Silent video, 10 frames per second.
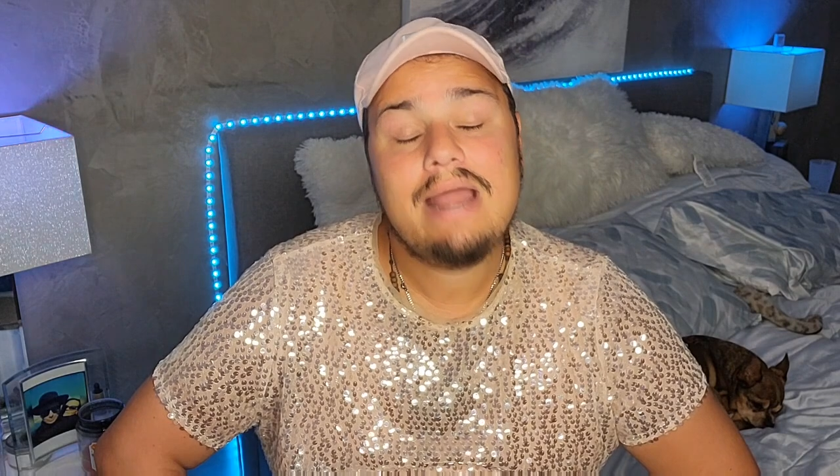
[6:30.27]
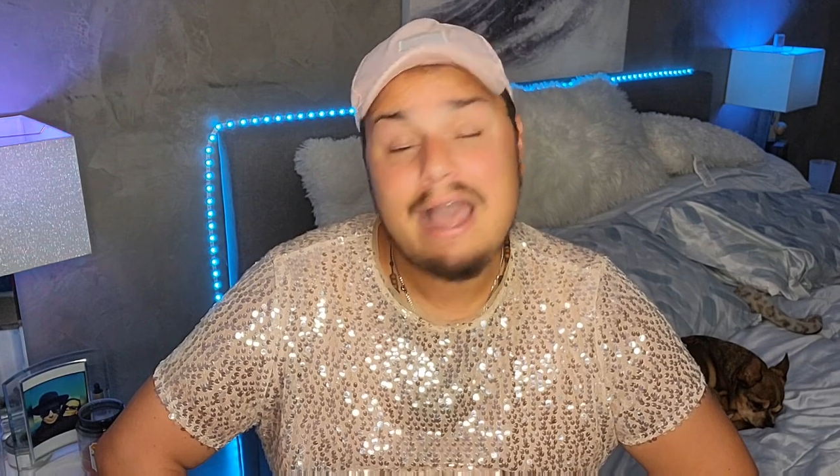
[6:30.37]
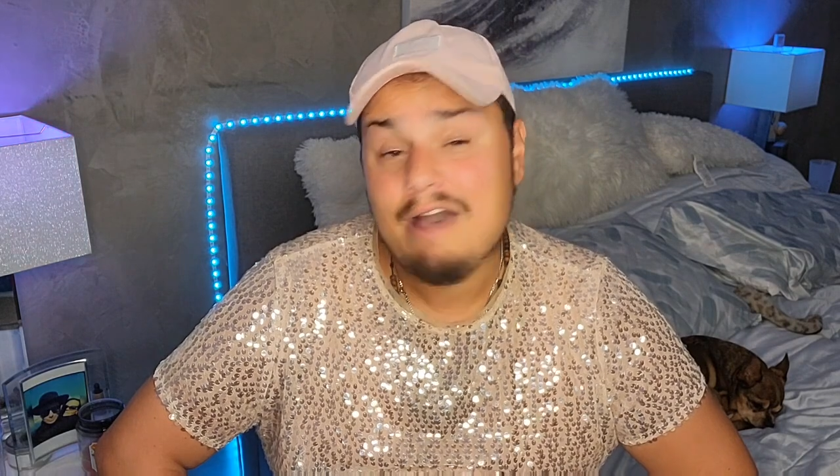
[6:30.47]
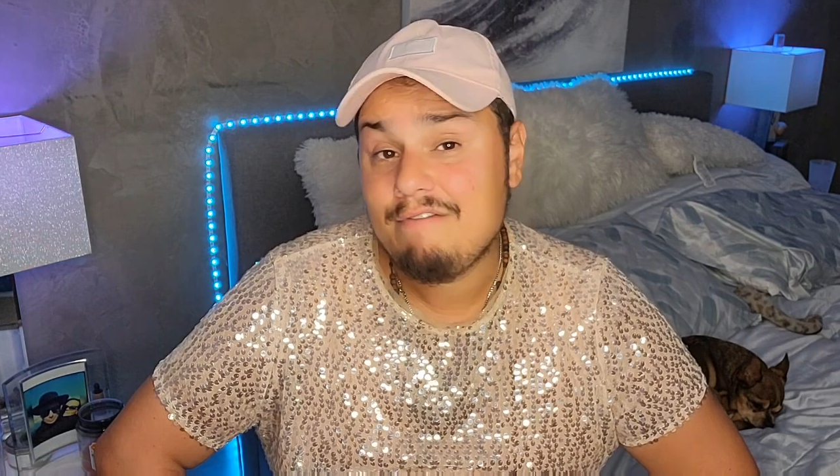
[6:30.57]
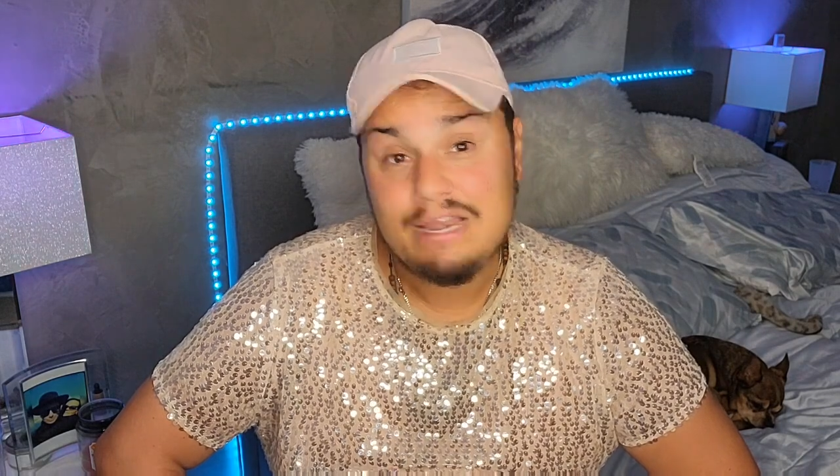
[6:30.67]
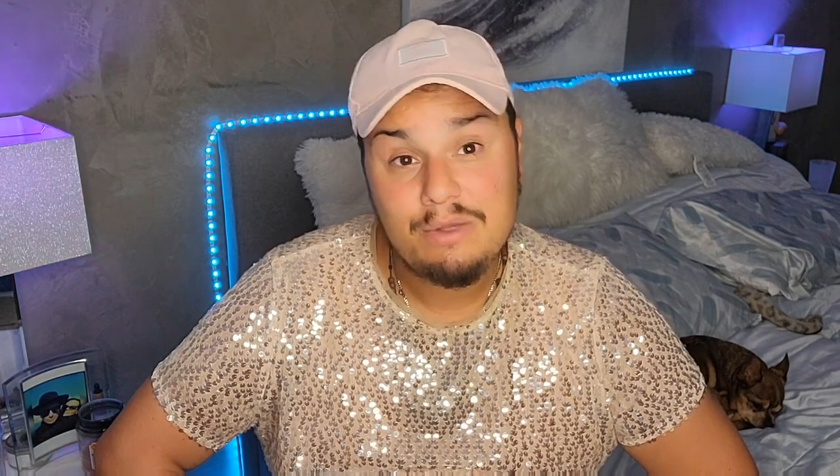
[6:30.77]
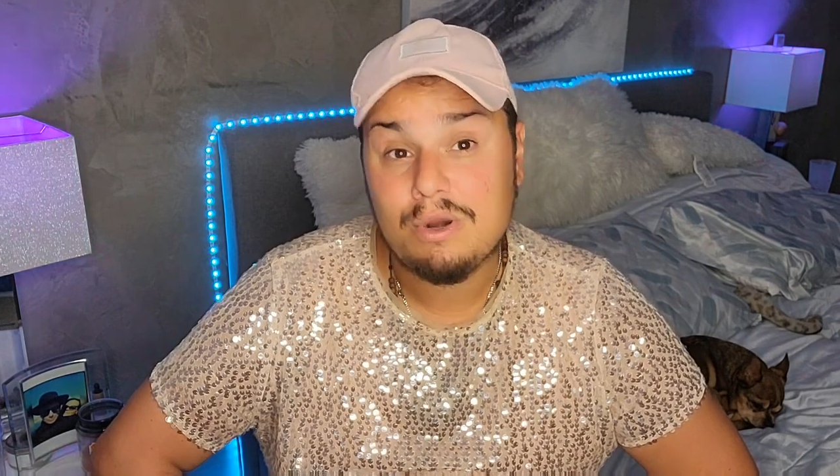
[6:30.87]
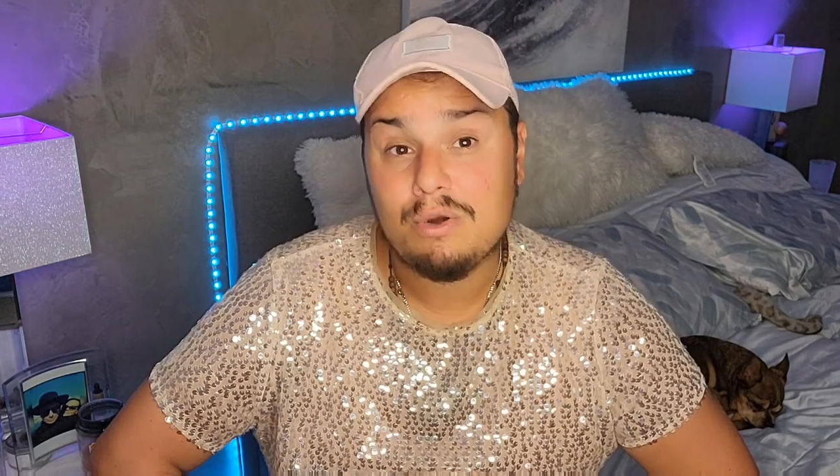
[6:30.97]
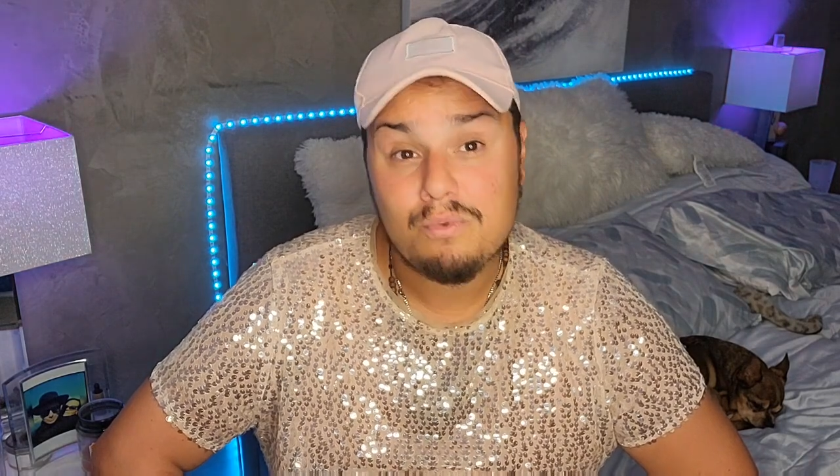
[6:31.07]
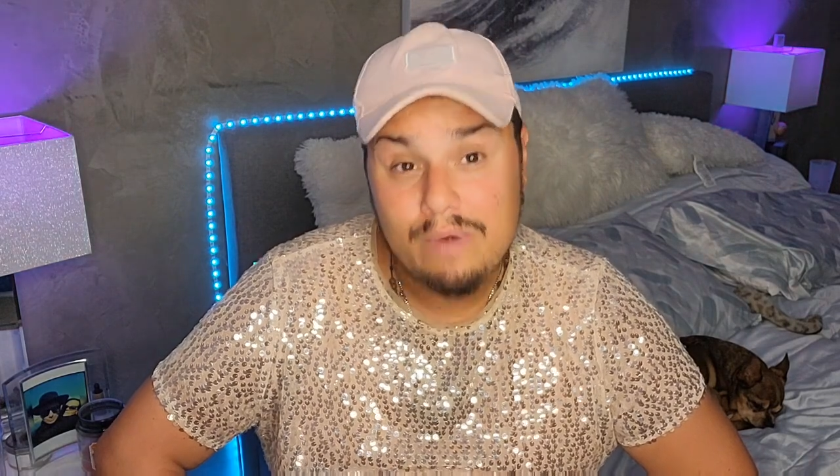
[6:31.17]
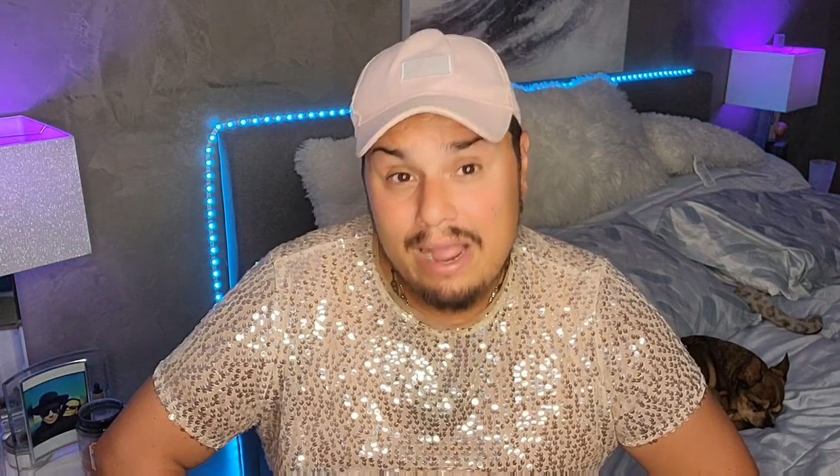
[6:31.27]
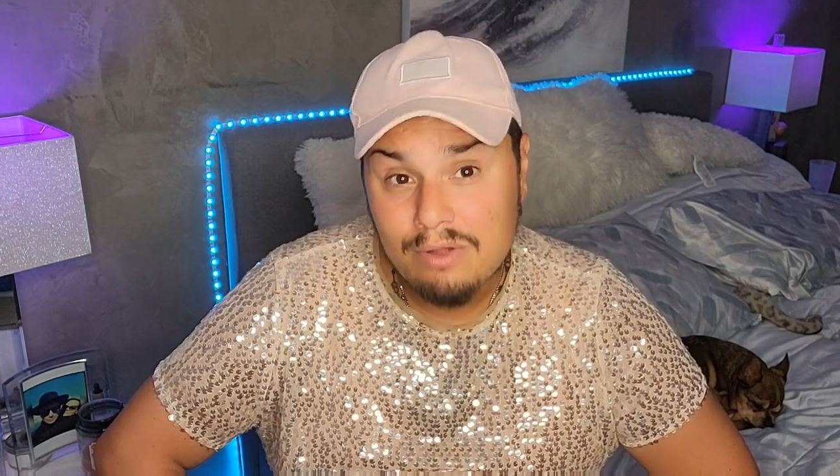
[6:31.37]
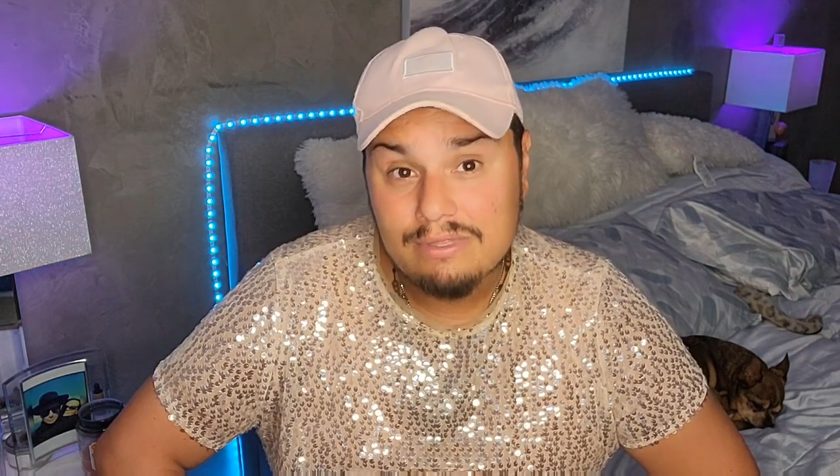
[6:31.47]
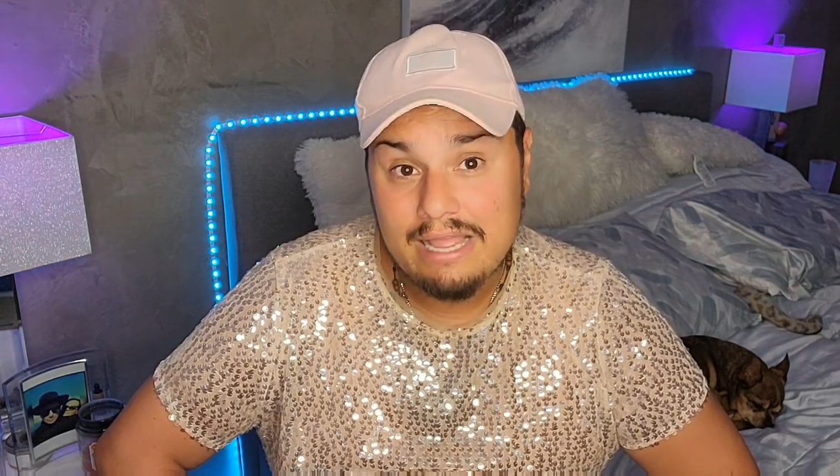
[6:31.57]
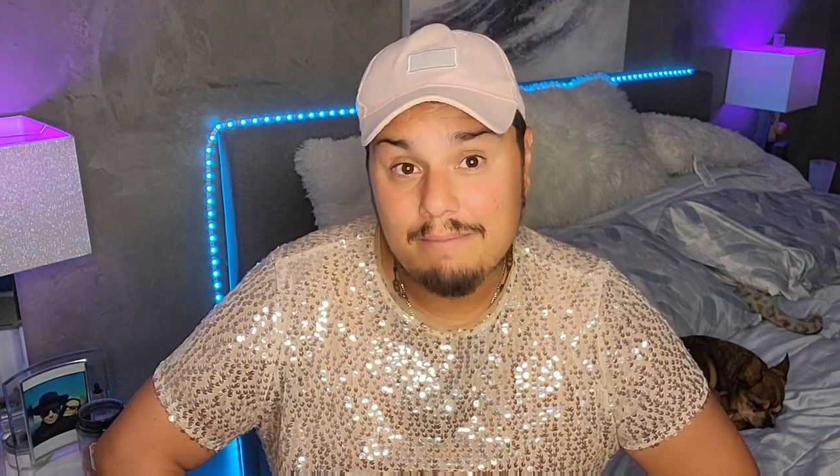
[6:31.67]
have anyone
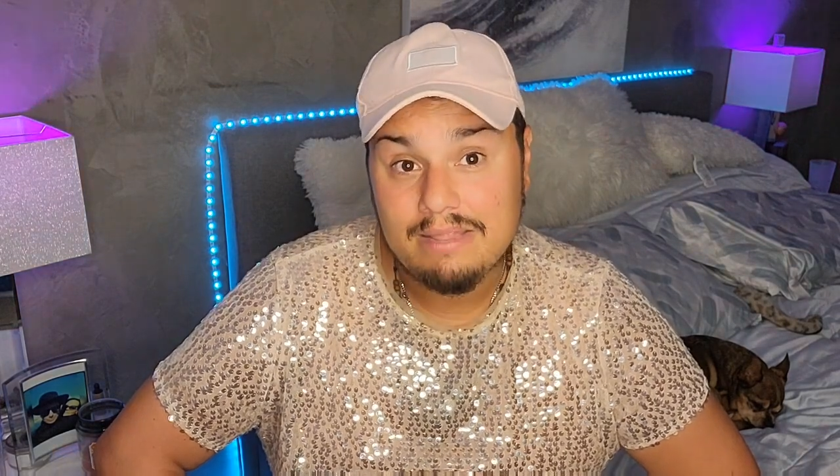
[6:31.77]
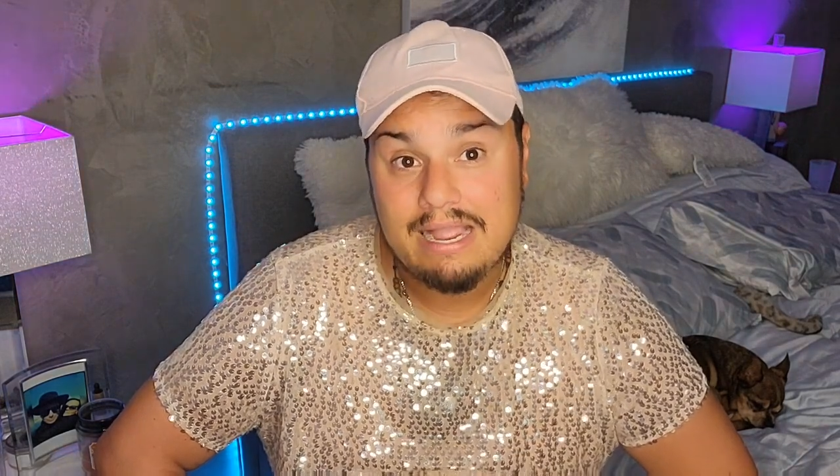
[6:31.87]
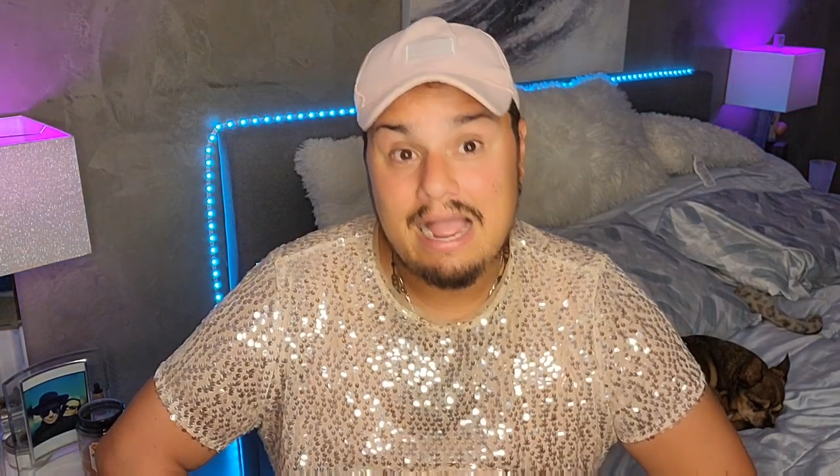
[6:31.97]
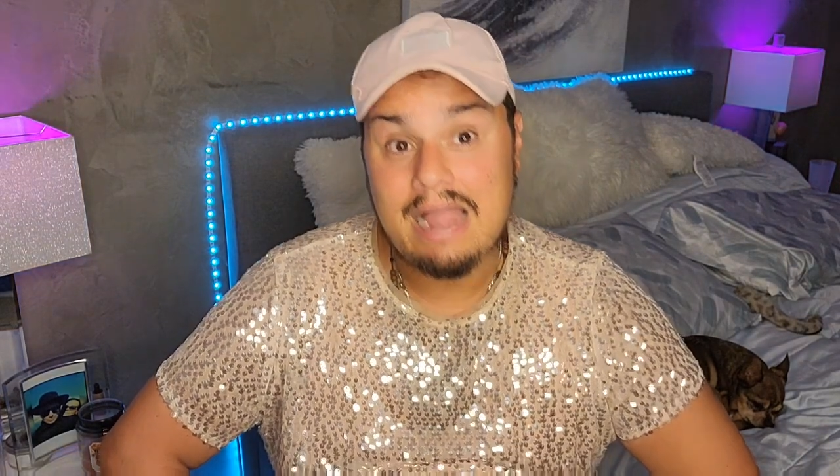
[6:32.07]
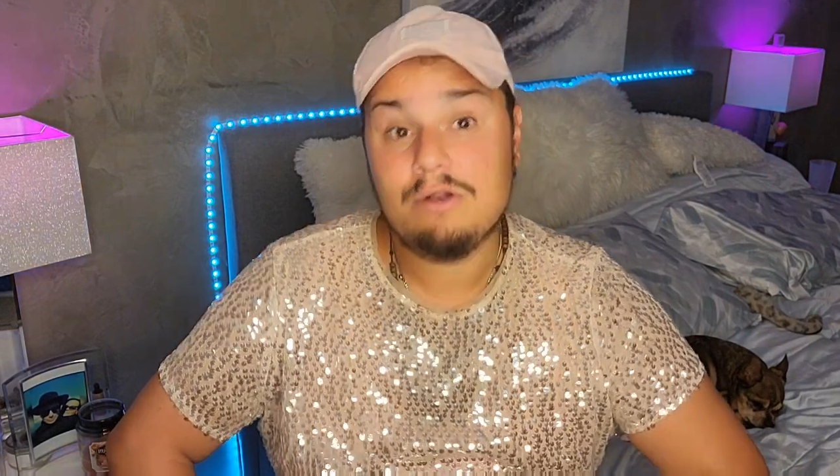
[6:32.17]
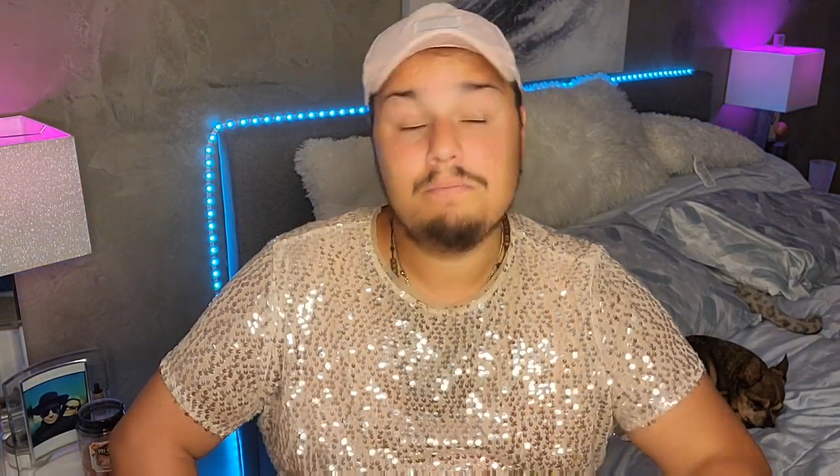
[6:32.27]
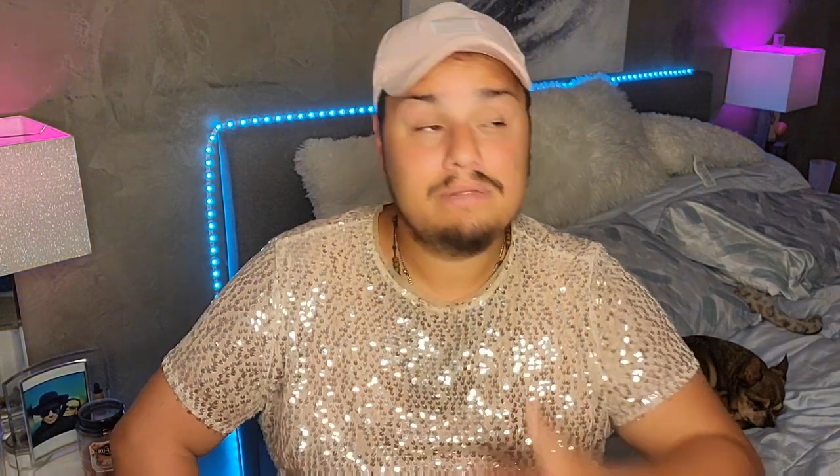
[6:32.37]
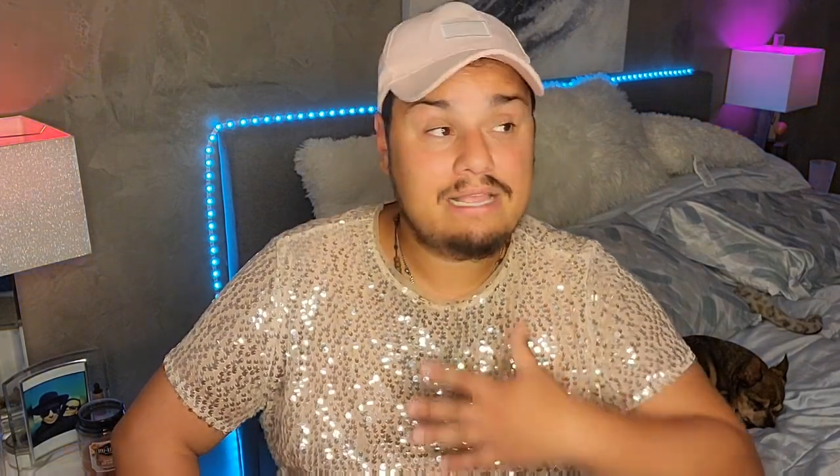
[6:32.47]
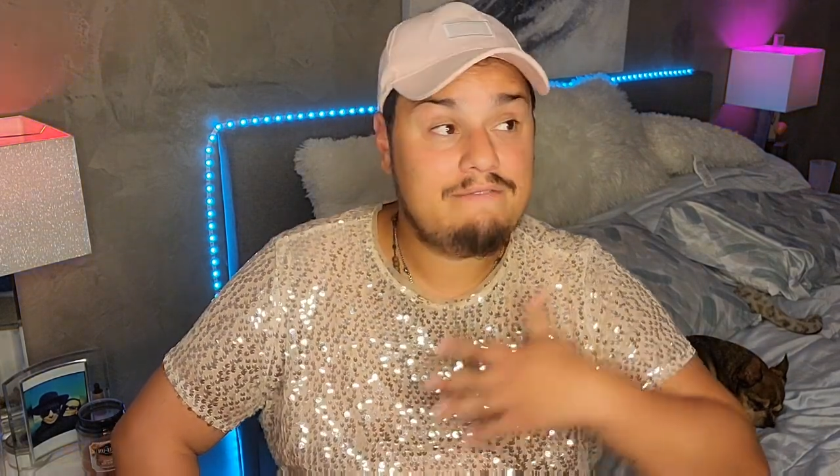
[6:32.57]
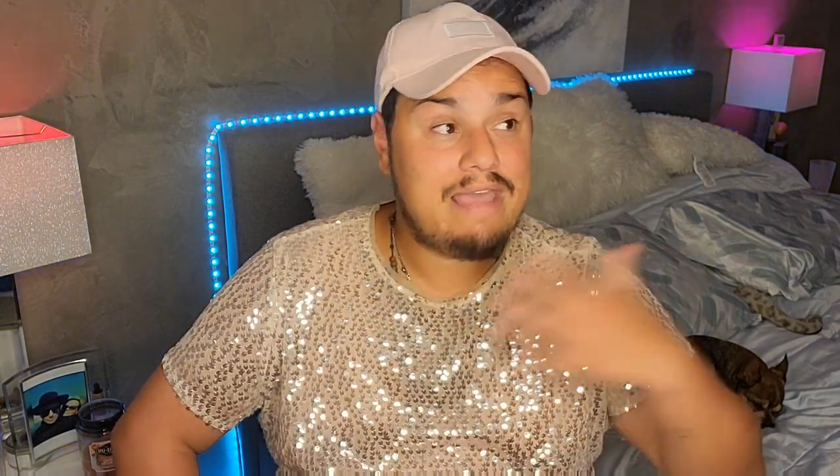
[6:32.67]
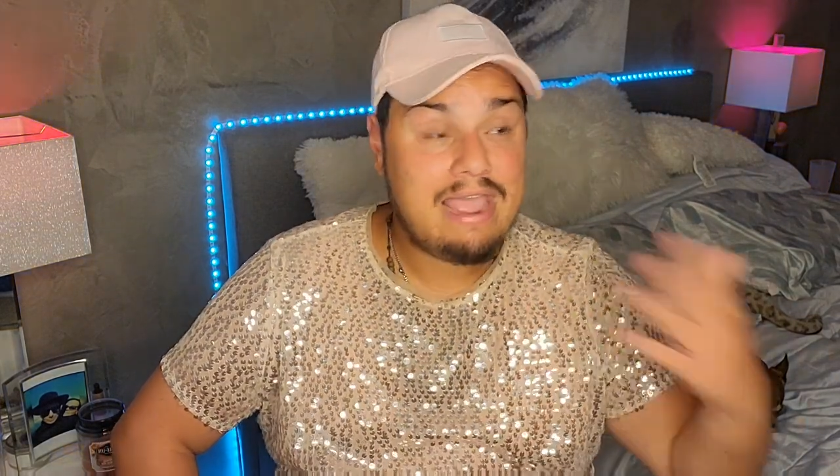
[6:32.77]
around them like i don't believe